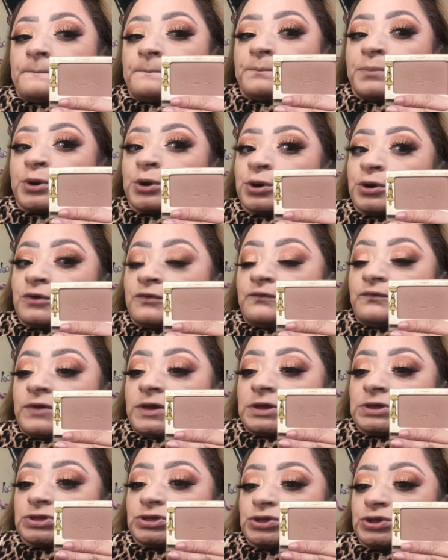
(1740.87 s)

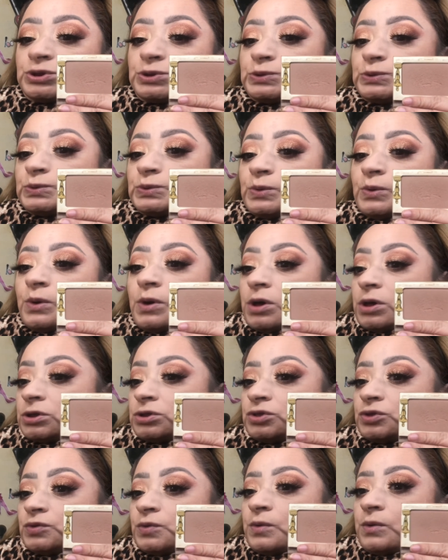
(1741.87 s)
perfect to
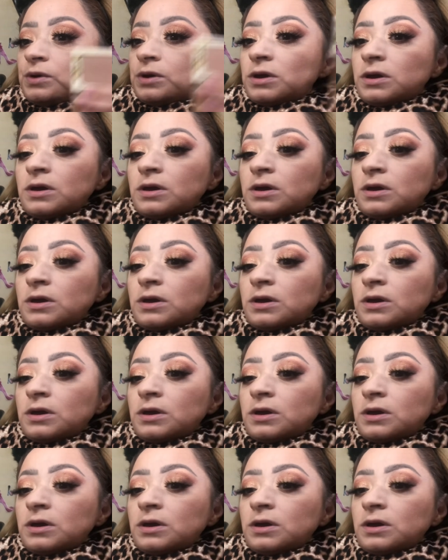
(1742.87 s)
contour.